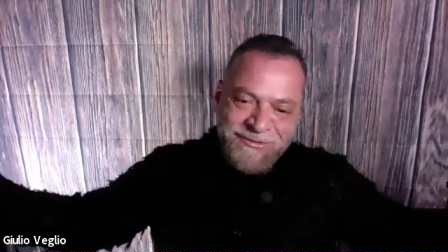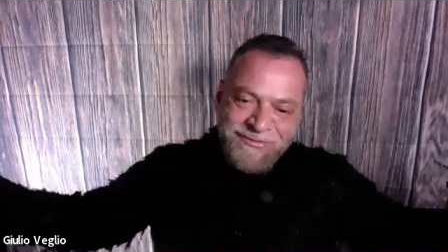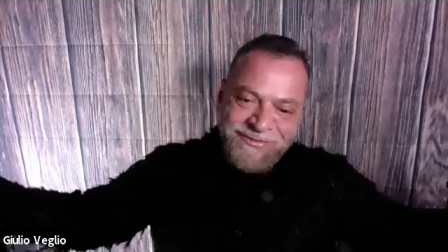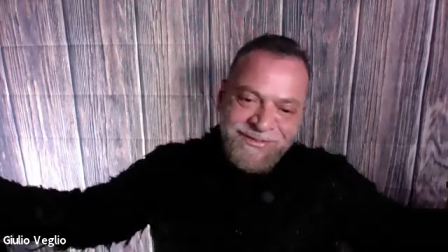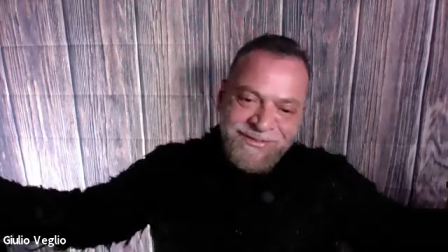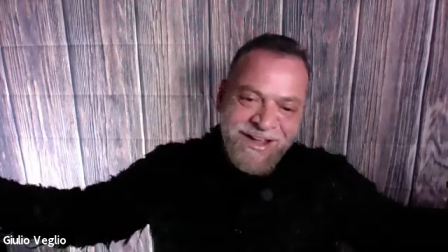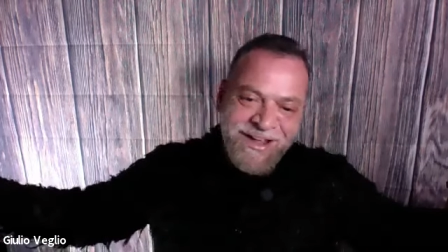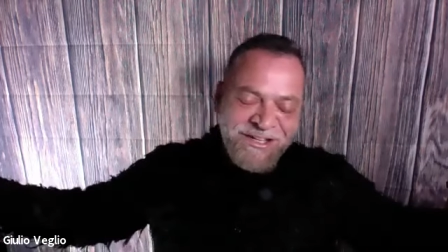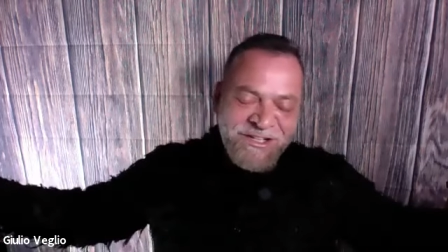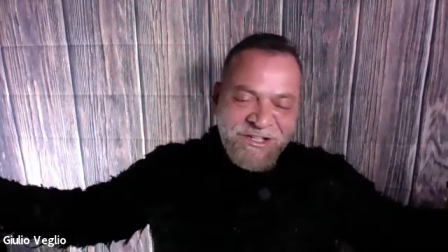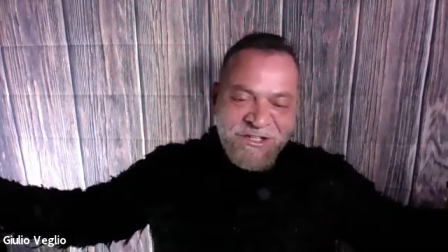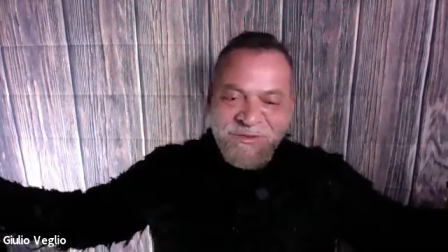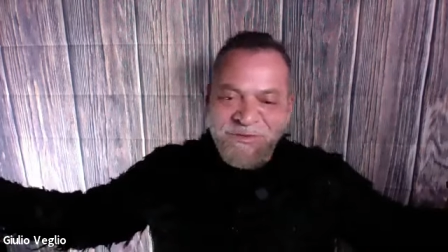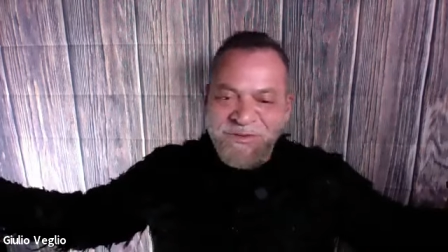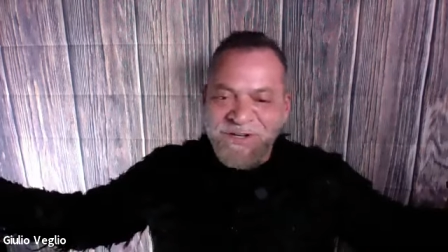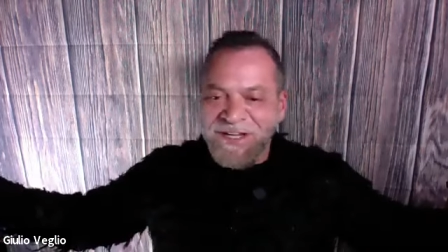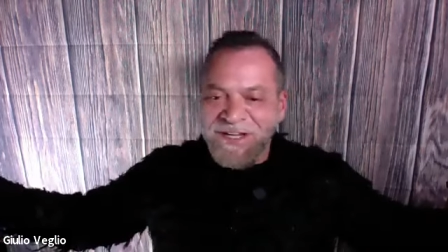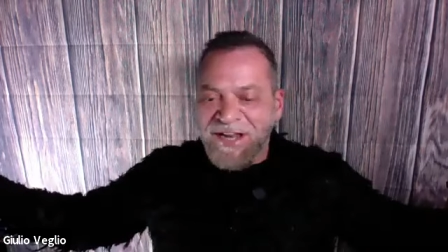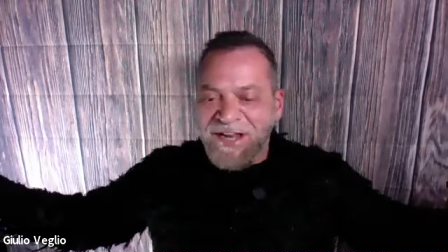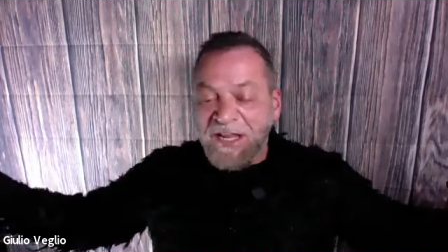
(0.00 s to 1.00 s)

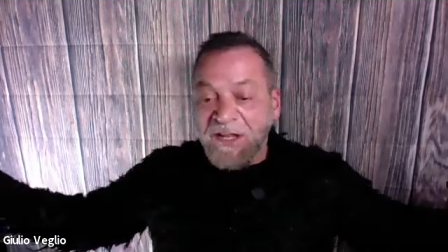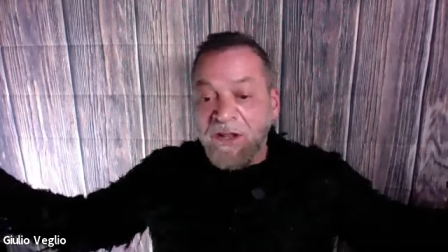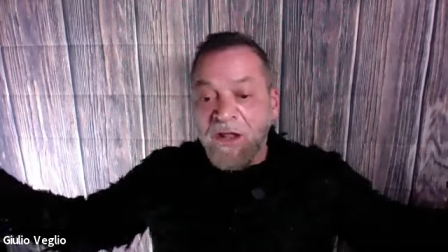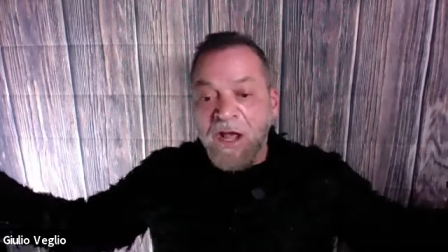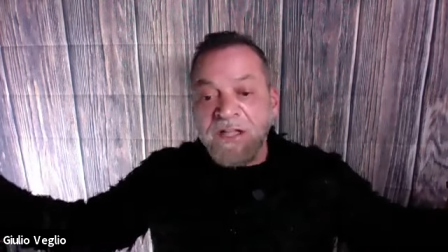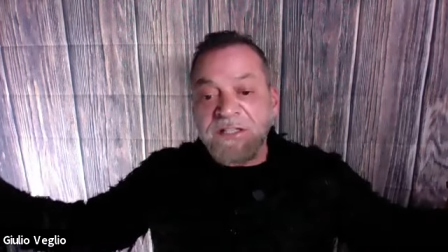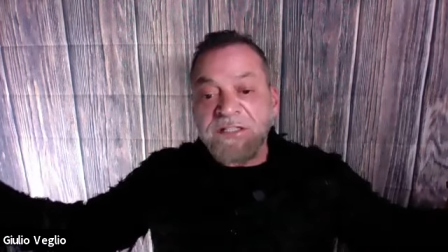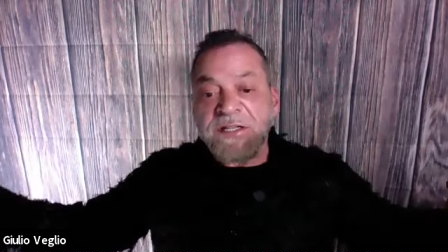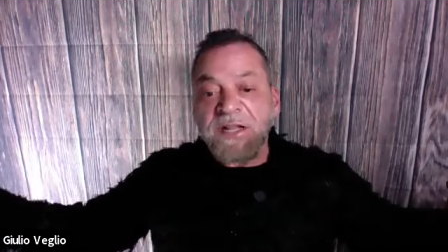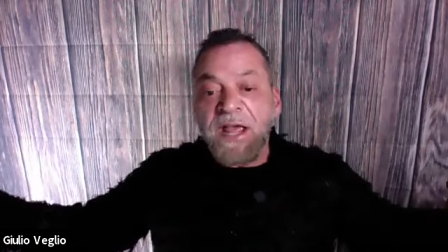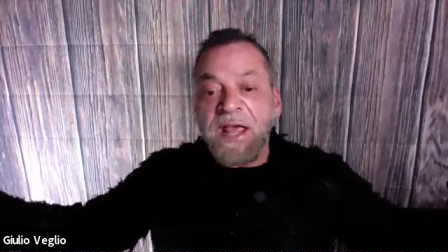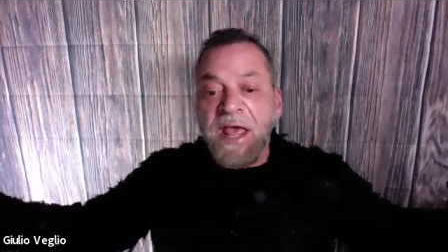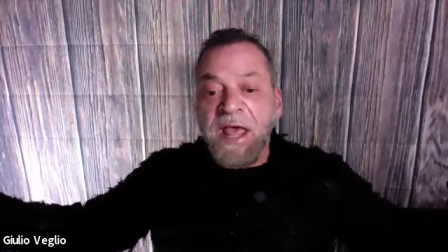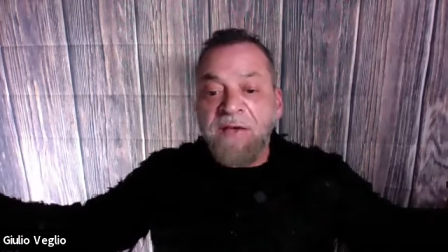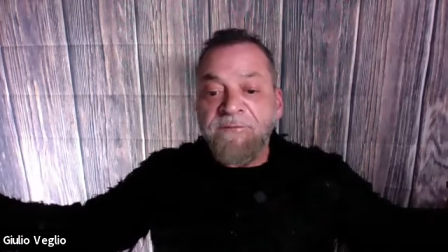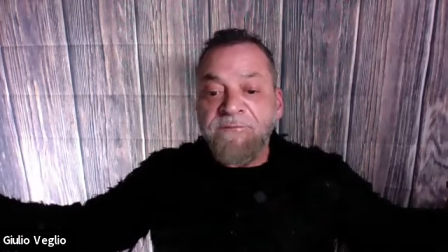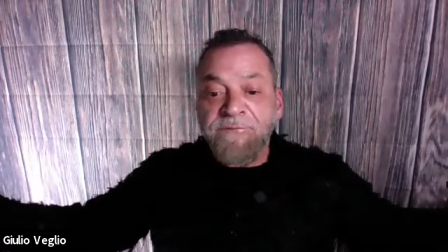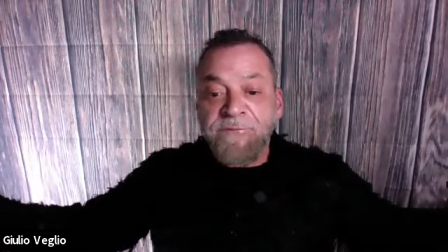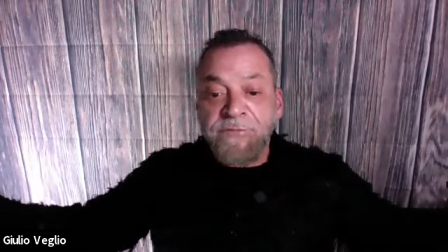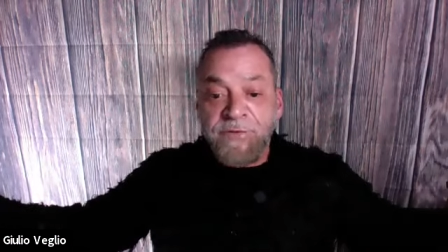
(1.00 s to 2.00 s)
luxury and I lost
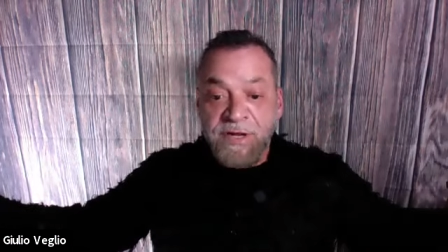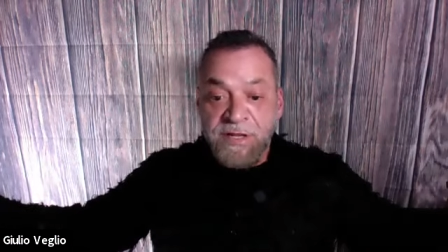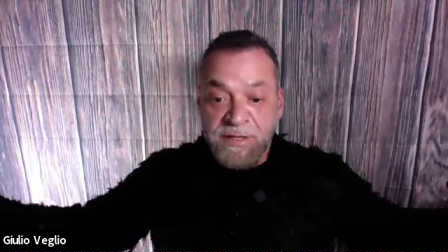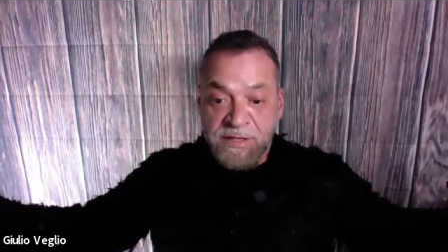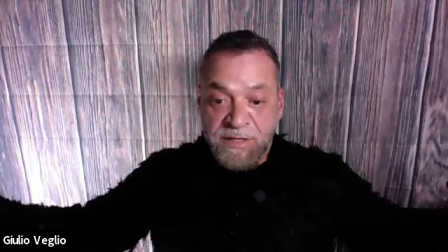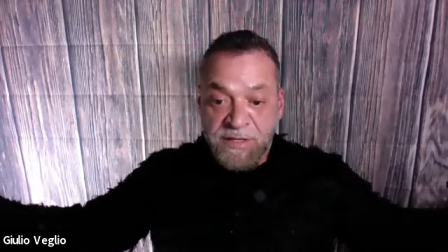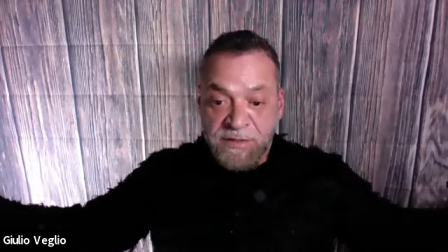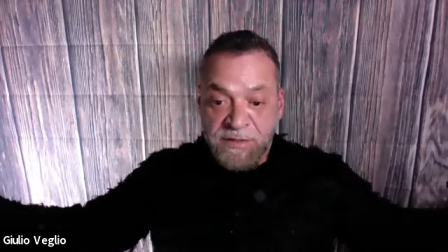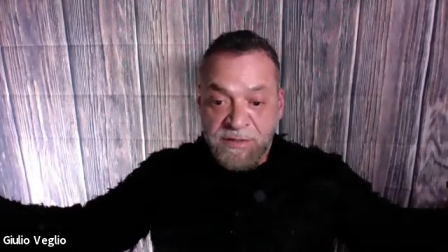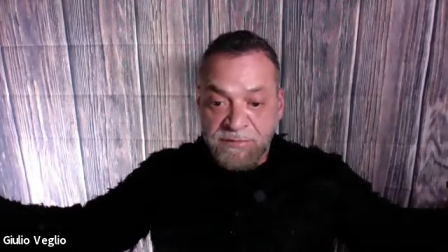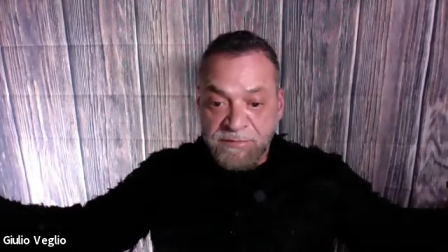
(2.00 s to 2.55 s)
everything.